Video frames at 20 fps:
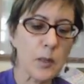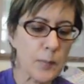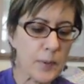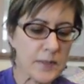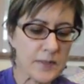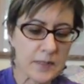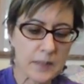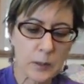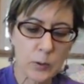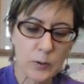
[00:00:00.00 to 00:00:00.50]
a
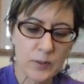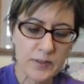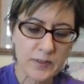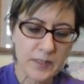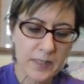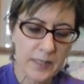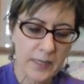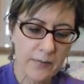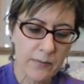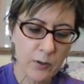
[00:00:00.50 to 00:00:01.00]
piece of
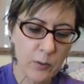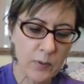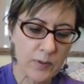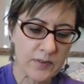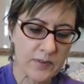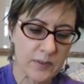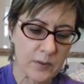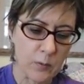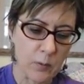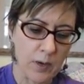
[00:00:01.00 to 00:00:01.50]
cloisonne every
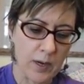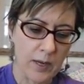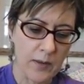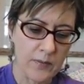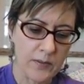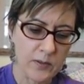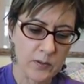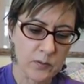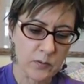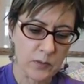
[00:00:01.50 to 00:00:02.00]
once in a while.
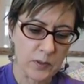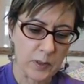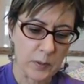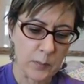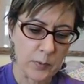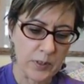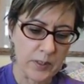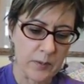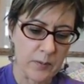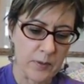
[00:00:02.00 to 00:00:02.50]
This one's really
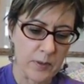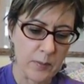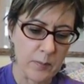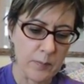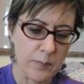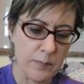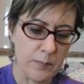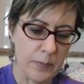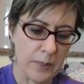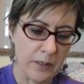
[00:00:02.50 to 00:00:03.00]
pretty with the
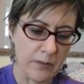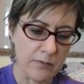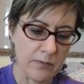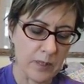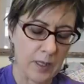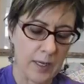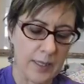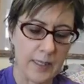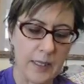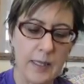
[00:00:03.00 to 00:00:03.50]

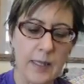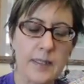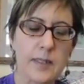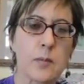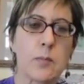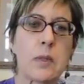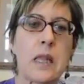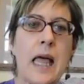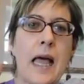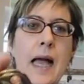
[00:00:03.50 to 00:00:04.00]
butterfly, and I like the
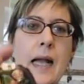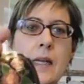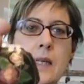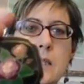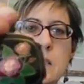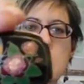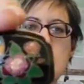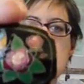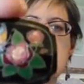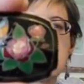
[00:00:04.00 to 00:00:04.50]
black.
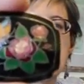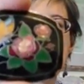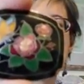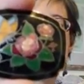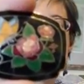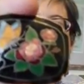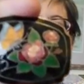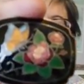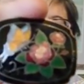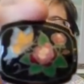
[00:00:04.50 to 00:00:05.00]

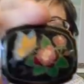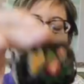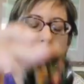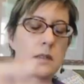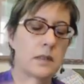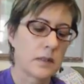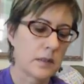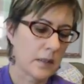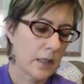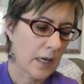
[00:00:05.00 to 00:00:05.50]

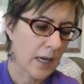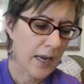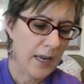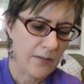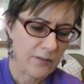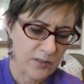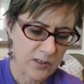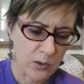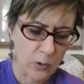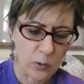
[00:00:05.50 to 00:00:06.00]
I
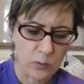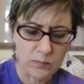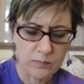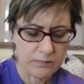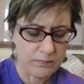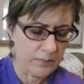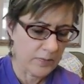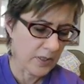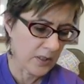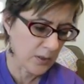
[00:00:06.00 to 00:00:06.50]
have sold
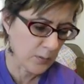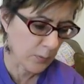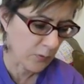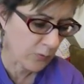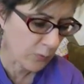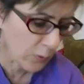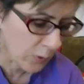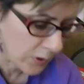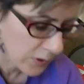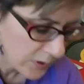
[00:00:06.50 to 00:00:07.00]
these
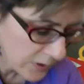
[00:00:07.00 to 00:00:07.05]
before,